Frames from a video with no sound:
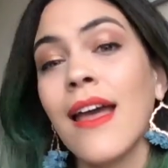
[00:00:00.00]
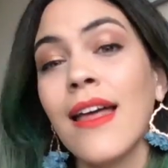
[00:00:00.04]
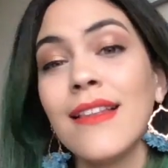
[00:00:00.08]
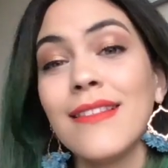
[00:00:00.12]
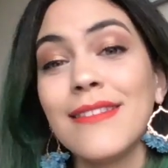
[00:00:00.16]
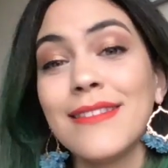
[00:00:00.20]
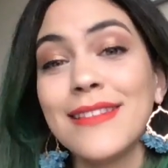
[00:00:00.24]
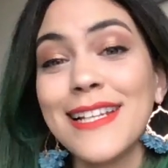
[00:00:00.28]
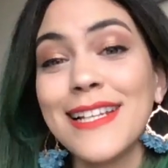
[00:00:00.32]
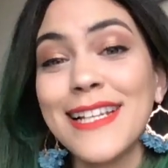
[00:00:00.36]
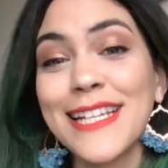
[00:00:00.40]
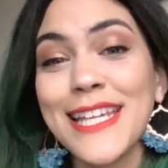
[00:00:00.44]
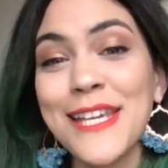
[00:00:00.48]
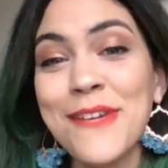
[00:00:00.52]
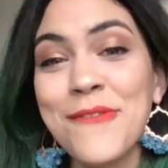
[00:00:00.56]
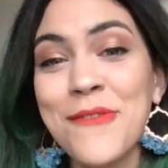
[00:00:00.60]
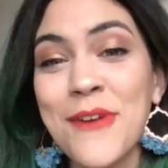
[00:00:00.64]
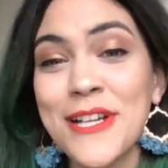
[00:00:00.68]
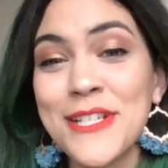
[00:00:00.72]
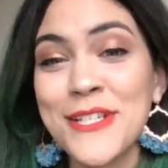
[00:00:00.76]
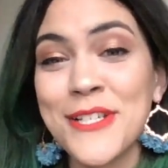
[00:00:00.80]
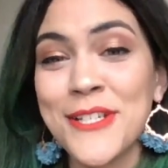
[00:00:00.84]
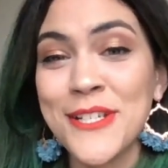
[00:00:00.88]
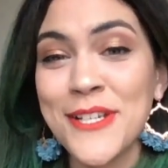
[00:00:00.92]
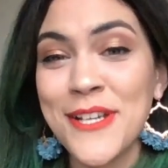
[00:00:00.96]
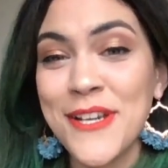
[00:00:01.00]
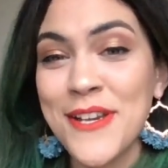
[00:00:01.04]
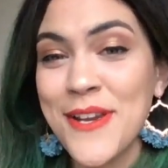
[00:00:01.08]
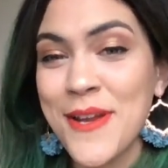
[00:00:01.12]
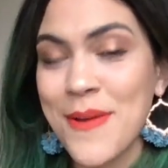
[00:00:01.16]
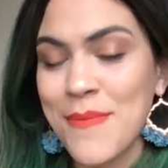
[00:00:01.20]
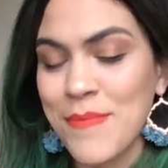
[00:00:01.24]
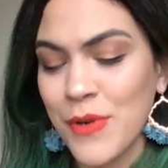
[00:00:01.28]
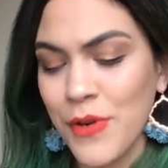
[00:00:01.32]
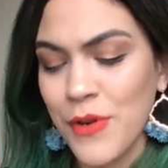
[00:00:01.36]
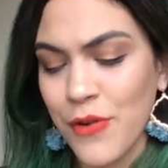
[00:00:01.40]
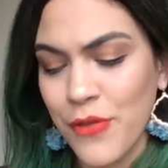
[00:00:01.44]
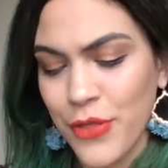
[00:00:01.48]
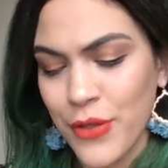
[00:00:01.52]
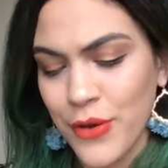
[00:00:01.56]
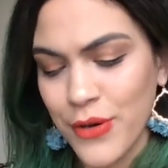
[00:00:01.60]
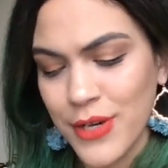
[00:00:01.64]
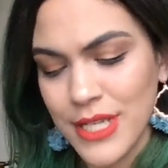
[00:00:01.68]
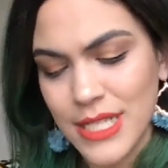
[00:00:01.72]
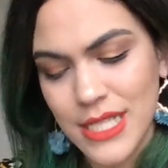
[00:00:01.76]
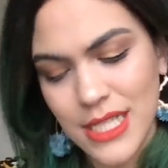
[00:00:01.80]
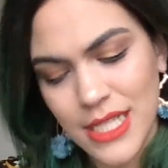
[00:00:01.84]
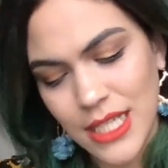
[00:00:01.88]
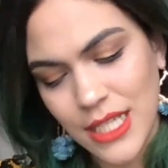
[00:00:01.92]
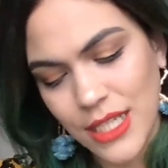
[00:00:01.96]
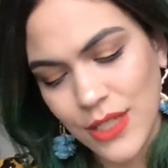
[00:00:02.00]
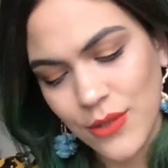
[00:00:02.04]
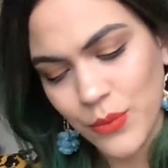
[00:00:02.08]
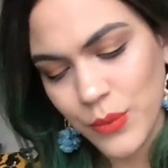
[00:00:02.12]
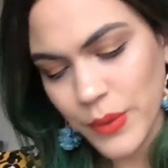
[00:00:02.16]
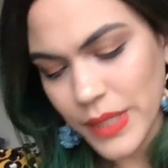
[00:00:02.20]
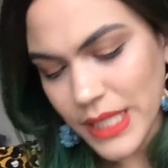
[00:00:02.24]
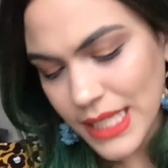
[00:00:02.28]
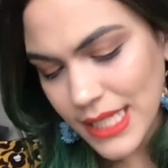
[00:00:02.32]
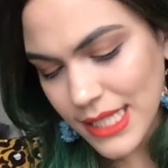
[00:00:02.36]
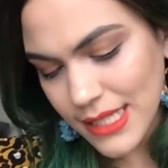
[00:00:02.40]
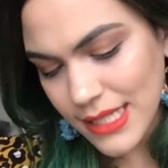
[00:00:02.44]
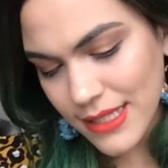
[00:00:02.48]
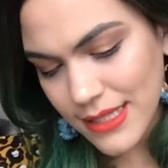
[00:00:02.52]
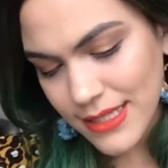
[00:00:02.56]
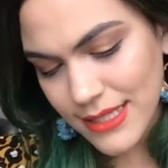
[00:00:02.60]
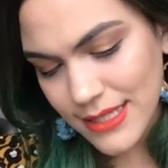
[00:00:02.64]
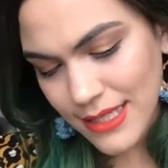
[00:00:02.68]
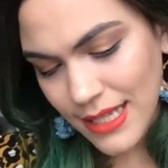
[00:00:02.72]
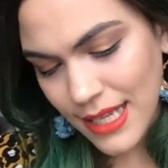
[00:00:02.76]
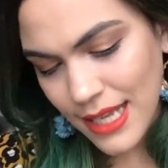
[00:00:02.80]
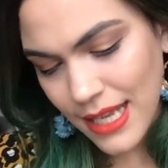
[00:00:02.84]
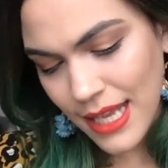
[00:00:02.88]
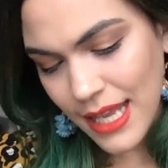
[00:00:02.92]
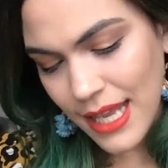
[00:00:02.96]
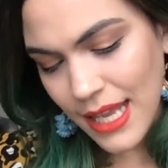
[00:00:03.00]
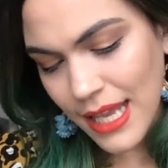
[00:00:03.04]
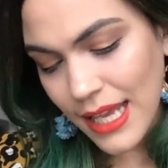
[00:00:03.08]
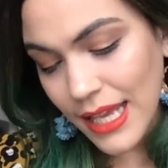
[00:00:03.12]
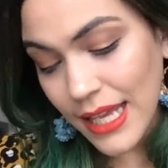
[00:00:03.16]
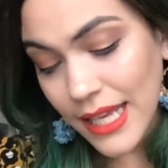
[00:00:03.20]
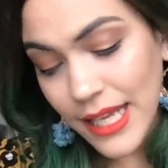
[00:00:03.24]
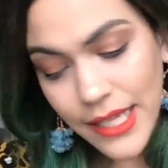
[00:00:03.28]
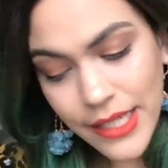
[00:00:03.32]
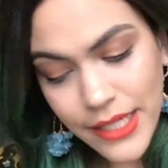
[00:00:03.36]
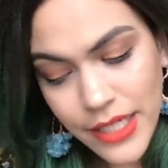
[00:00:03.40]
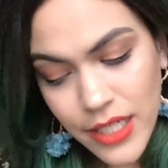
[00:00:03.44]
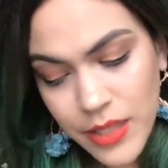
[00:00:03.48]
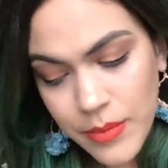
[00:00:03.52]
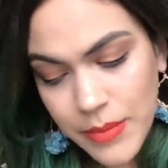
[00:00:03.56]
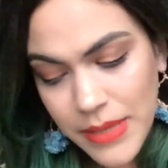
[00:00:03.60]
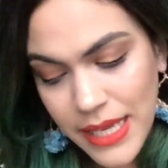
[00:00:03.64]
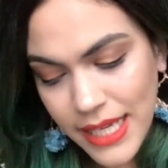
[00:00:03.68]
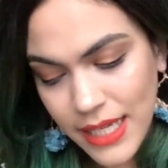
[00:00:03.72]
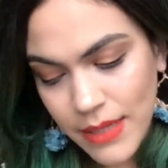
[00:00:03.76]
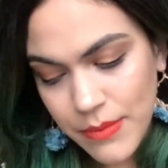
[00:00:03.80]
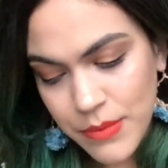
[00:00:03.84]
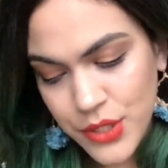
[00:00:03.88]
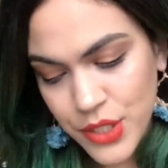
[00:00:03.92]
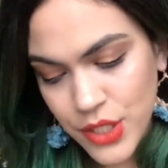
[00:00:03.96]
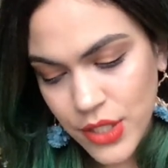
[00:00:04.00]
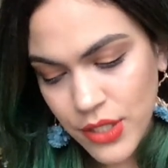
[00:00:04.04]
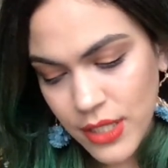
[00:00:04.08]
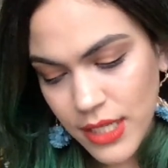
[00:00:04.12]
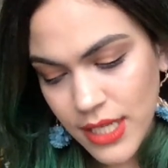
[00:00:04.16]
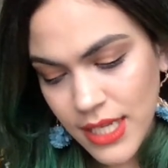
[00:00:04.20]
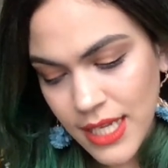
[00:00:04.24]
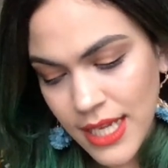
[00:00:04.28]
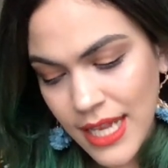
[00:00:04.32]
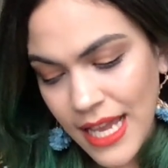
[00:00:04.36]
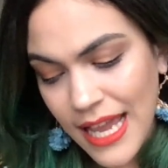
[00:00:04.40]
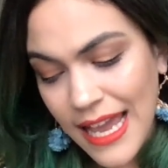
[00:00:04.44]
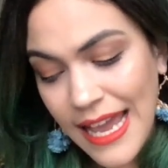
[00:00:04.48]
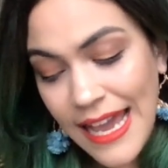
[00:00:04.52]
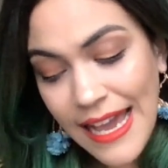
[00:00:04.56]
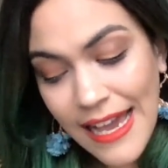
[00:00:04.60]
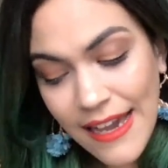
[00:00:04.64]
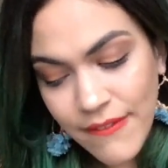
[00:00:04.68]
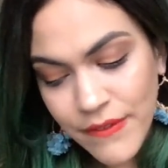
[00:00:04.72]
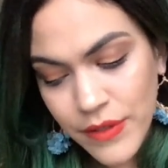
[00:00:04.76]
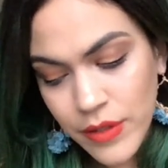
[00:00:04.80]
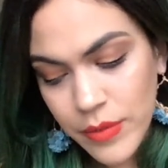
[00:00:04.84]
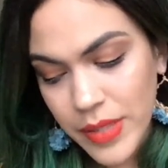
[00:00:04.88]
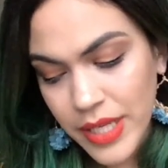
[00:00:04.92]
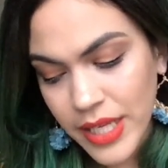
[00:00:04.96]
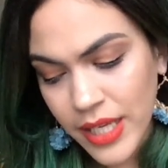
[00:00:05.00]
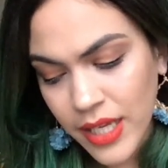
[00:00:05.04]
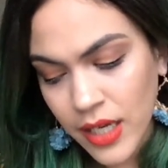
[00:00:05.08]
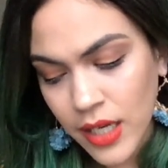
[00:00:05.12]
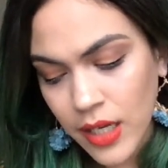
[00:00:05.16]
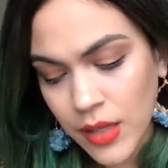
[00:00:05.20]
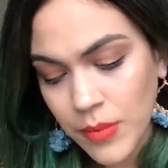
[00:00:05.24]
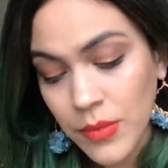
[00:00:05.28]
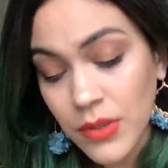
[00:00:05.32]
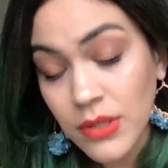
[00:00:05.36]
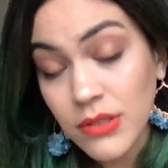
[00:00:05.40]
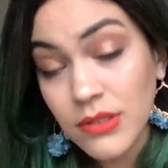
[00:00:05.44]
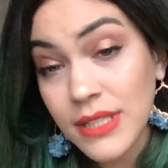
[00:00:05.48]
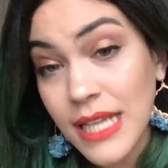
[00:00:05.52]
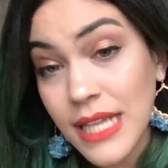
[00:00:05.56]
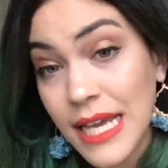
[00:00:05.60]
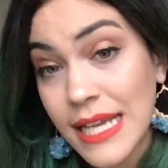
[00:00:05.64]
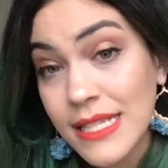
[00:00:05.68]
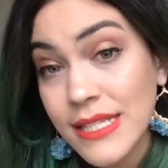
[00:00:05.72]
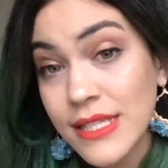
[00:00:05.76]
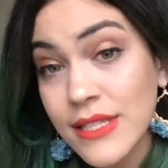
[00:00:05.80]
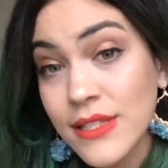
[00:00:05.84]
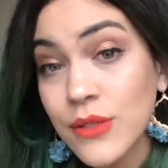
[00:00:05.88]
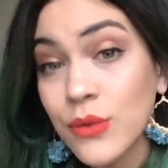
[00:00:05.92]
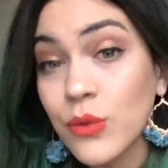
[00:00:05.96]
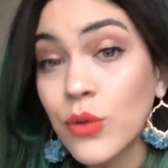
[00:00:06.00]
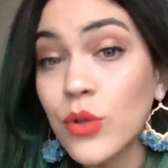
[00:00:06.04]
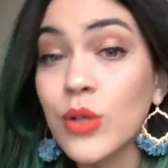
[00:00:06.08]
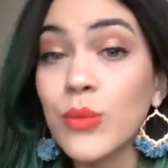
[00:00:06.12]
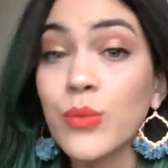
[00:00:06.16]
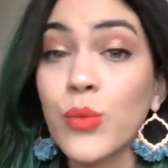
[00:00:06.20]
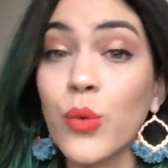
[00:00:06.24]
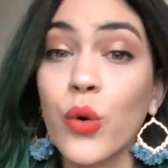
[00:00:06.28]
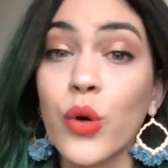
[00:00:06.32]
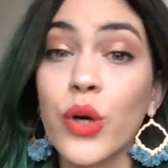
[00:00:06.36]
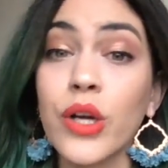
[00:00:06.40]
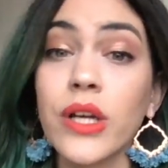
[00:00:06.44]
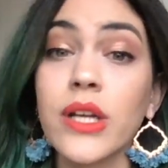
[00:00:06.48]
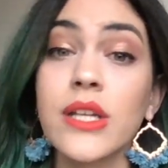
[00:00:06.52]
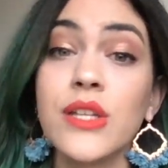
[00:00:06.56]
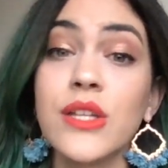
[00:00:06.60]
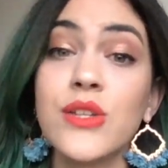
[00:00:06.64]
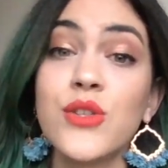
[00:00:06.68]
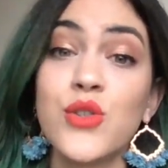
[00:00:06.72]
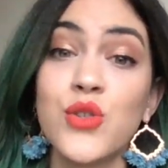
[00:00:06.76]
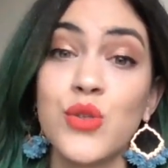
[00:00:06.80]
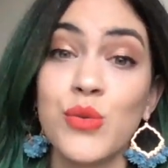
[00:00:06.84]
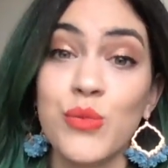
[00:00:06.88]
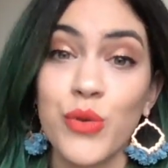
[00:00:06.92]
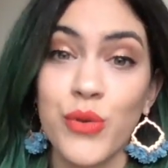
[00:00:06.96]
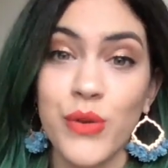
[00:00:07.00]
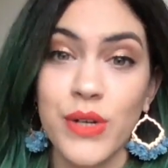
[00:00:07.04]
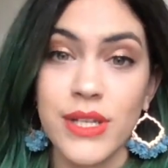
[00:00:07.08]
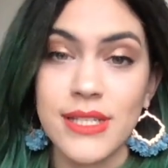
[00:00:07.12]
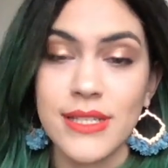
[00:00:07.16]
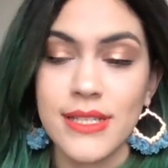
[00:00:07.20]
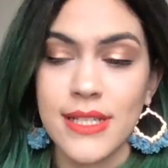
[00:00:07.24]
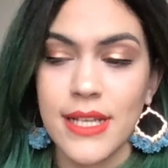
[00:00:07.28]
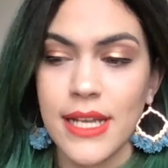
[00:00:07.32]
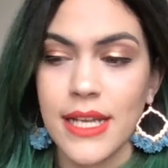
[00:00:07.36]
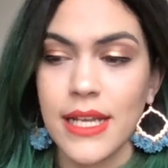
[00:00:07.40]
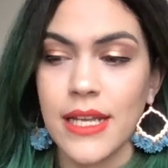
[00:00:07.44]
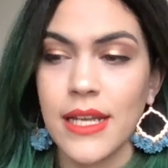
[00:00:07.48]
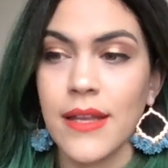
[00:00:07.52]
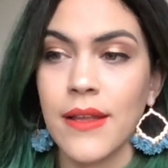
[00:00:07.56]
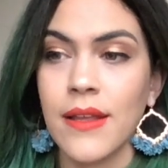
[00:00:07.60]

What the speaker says: lucky question number 13 reads, in your makeup journey, have you become less or more consumeristic?